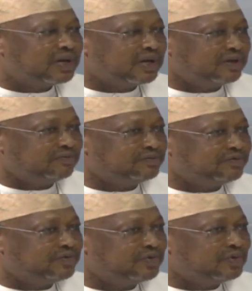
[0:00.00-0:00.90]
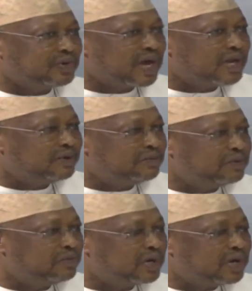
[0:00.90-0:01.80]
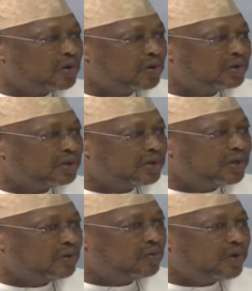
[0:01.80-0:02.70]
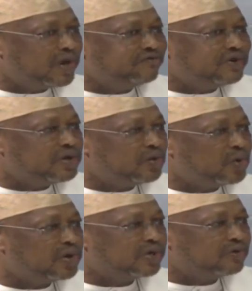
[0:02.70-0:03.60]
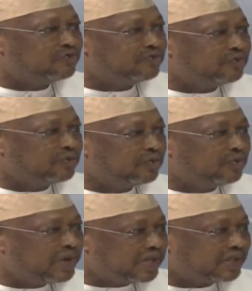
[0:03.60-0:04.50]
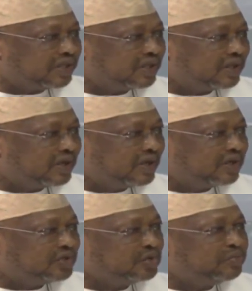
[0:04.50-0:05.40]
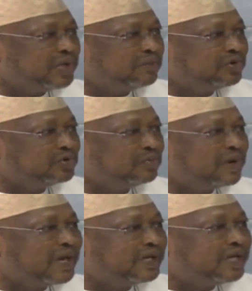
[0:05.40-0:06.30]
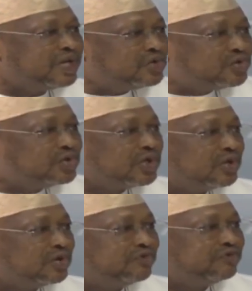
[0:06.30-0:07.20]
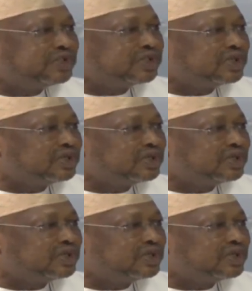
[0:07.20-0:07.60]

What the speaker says: If you carry people along, whoever you're working with should be able to buy into your own vision.